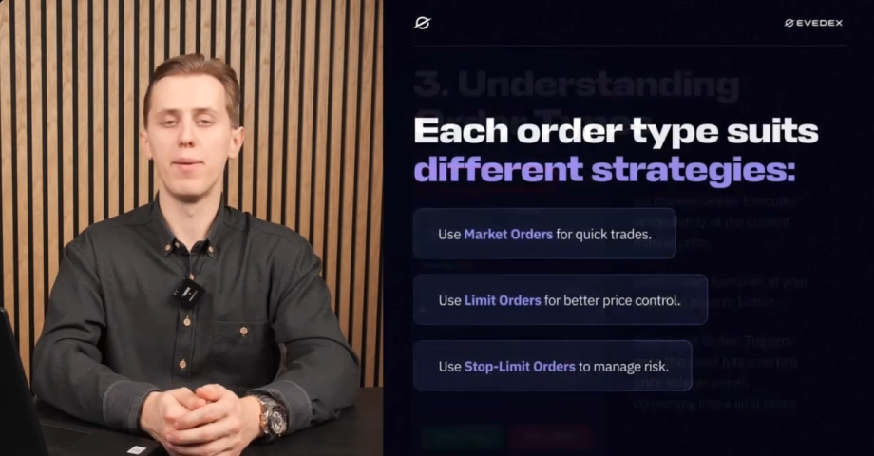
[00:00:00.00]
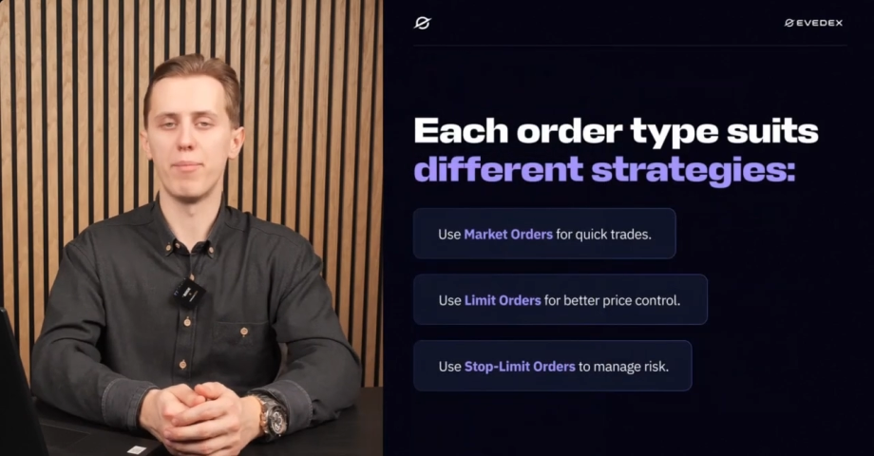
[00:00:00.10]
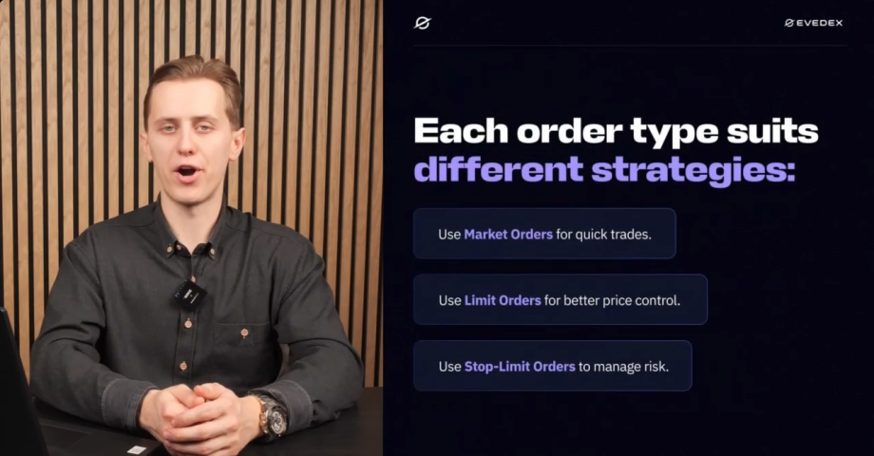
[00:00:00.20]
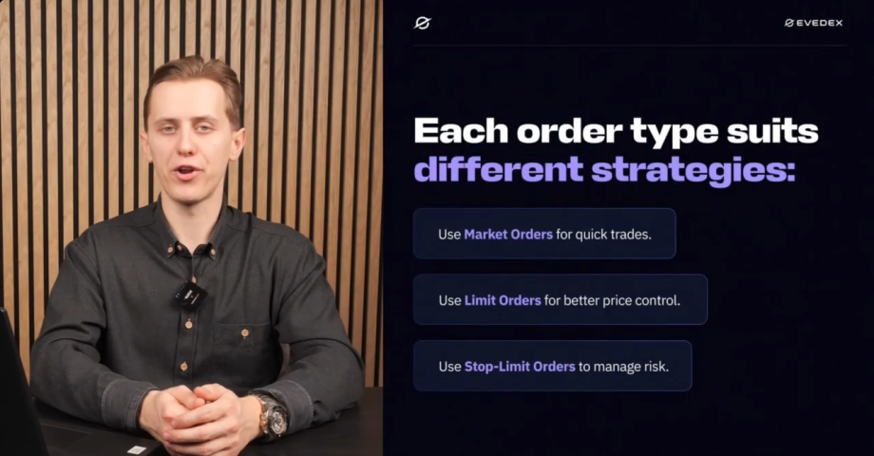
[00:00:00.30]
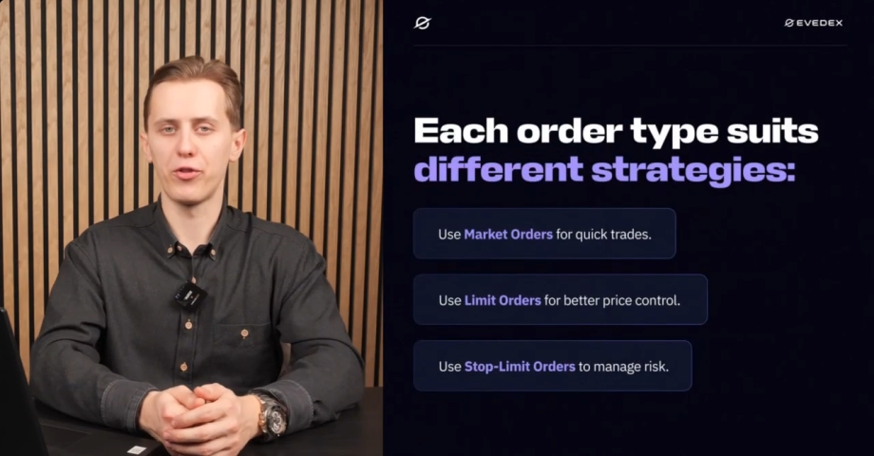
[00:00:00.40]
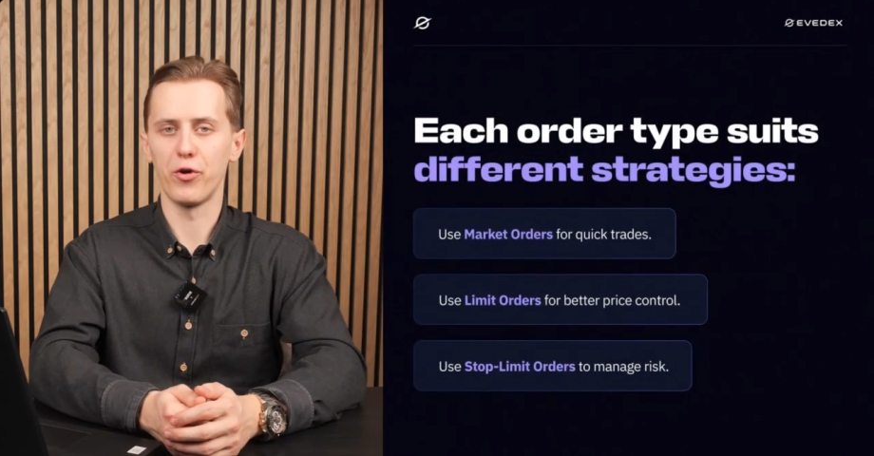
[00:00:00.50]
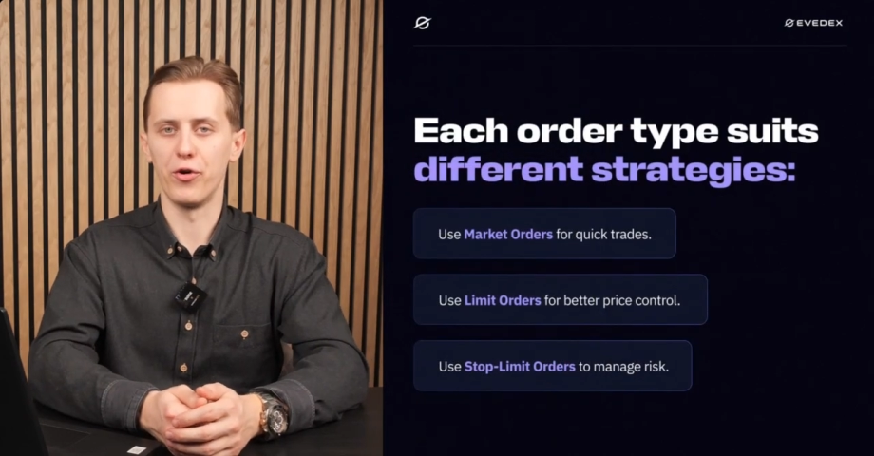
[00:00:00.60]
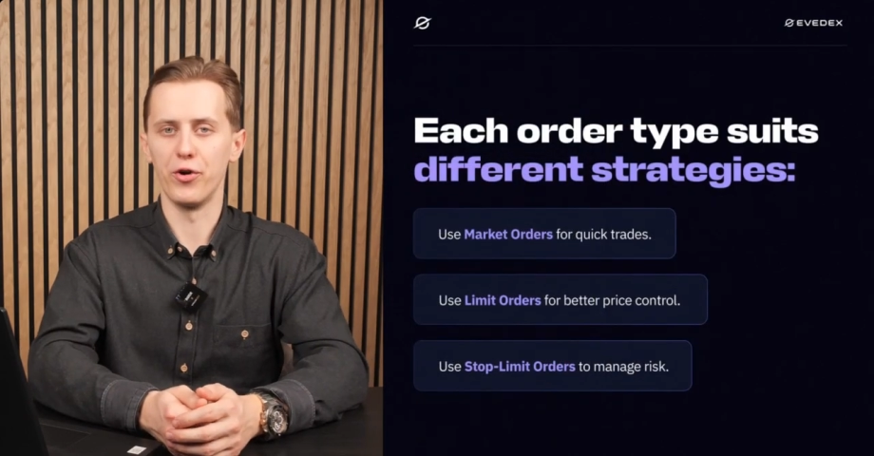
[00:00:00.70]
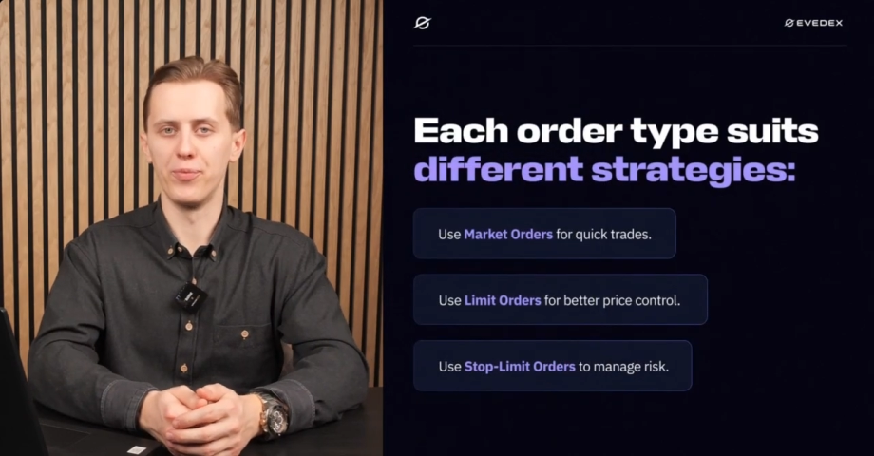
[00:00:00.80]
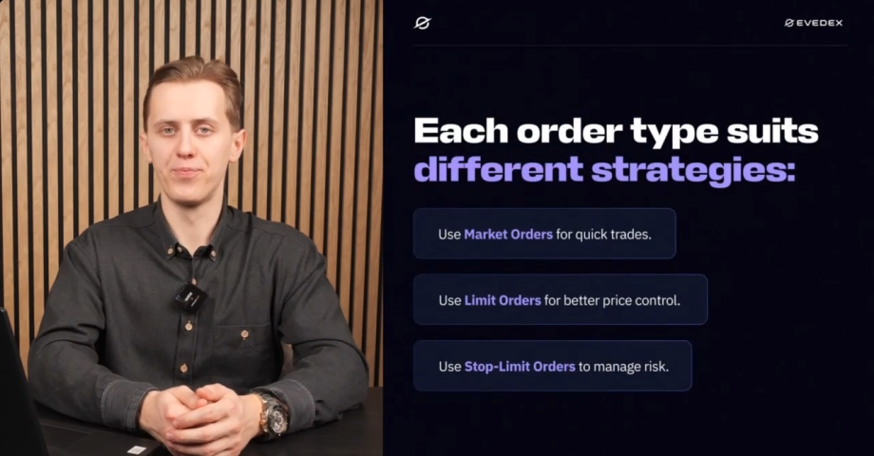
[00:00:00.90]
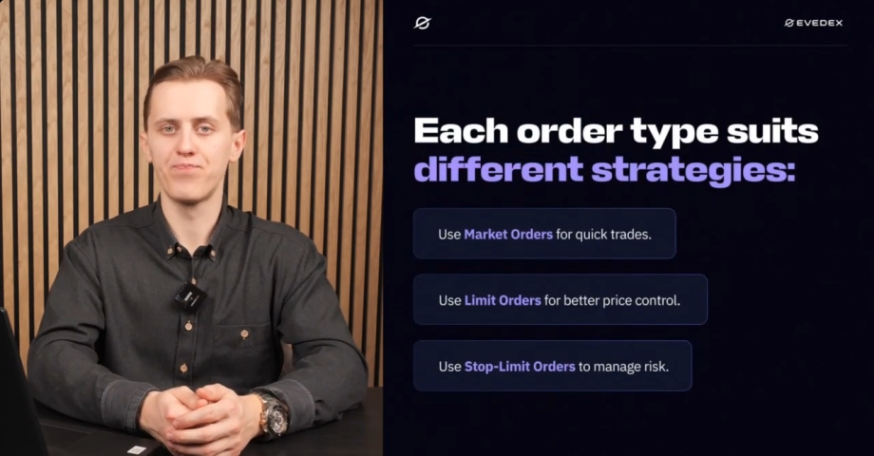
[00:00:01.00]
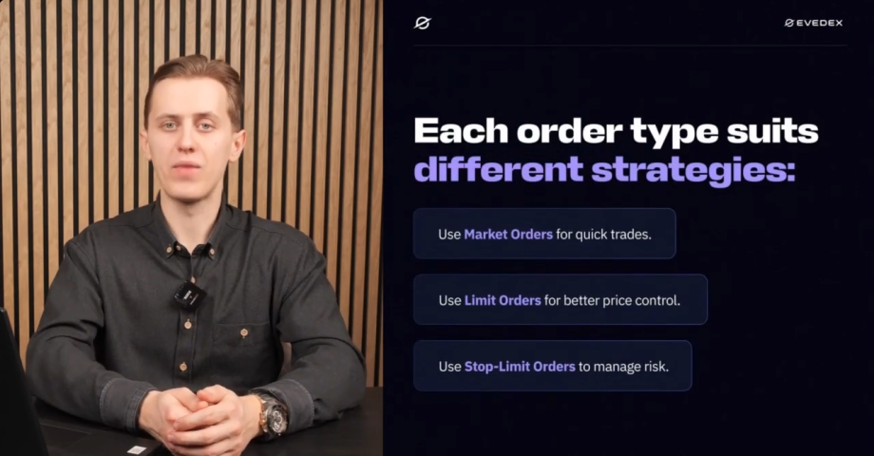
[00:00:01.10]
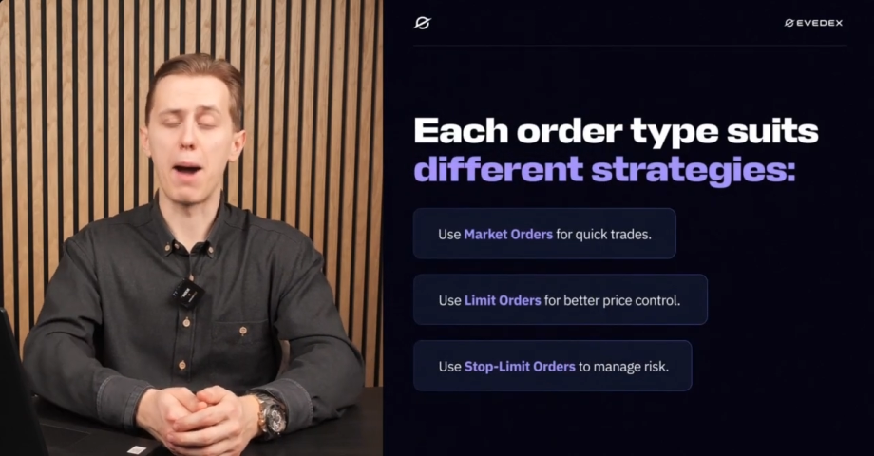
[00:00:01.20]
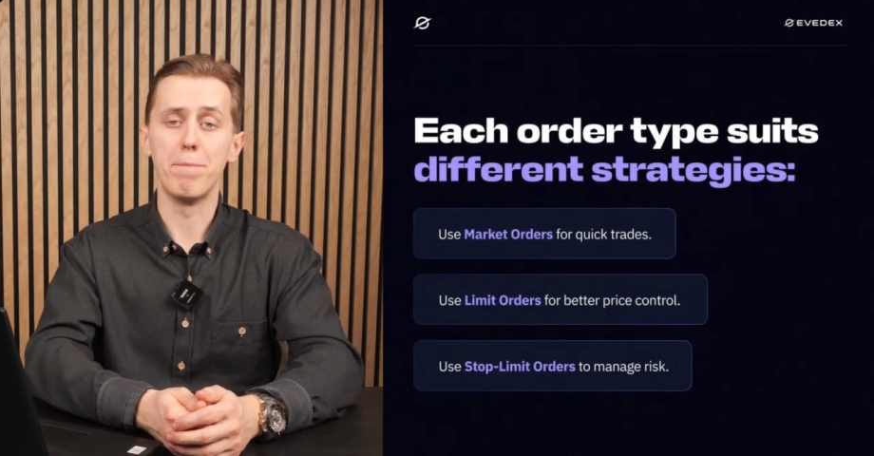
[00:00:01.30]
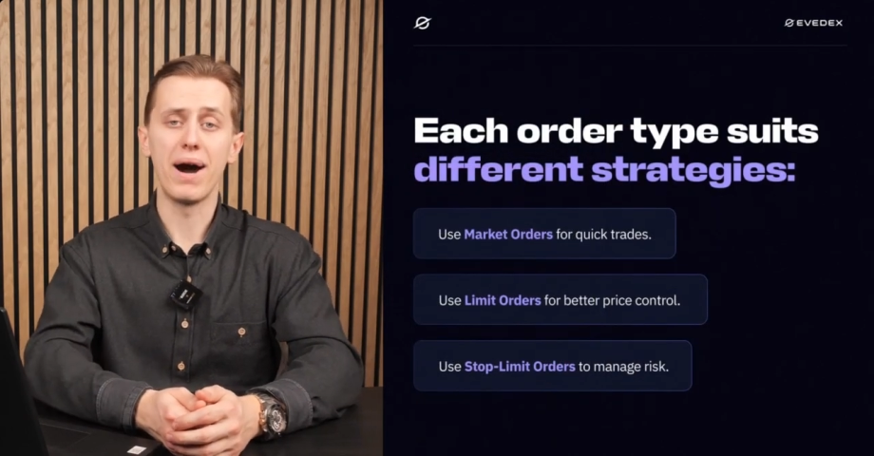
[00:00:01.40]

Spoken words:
Market order, a